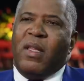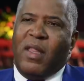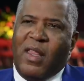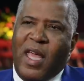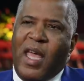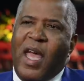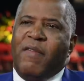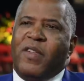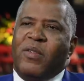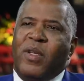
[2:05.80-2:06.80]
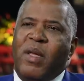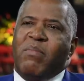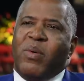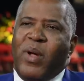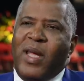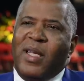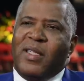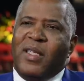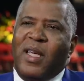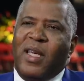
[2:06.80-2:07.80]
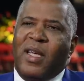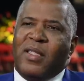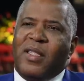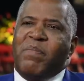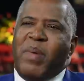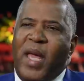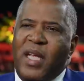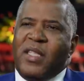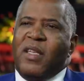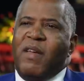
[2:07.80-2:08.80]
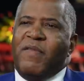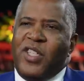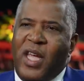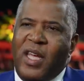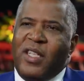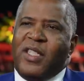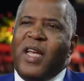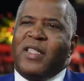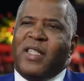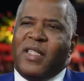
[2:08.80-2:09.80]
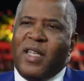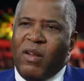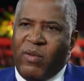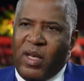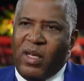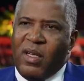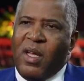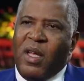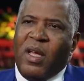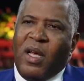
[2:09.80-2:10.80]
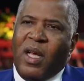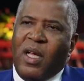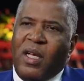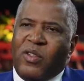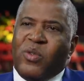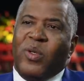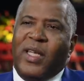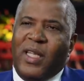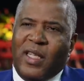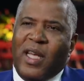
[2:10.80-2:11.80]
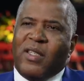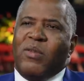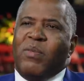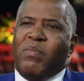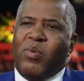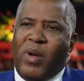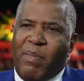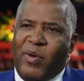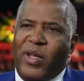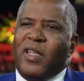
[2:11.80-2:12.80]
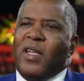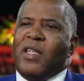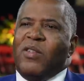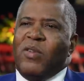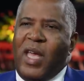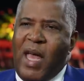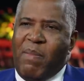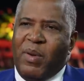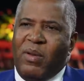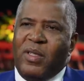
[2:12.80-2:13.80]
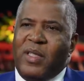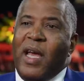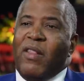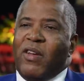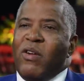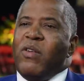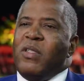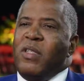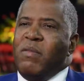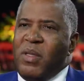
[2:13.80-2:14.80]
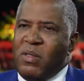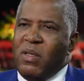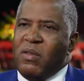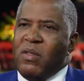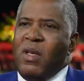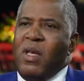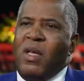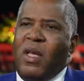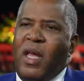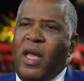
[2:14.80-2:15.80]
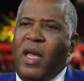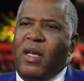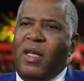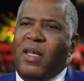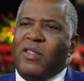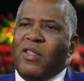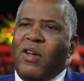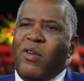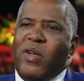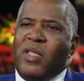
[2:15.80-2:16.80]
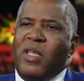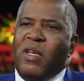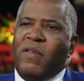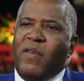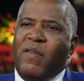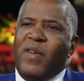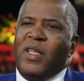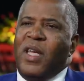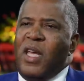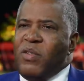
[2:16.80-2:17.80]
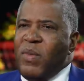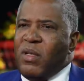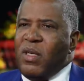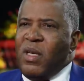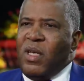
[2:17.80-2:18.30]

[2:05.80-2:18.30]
that they have to embrace is the pace of change has accelerated. Uh, it truly intellectual property, intellectual capital is now the currency of business. And it is the currency of, of engagement.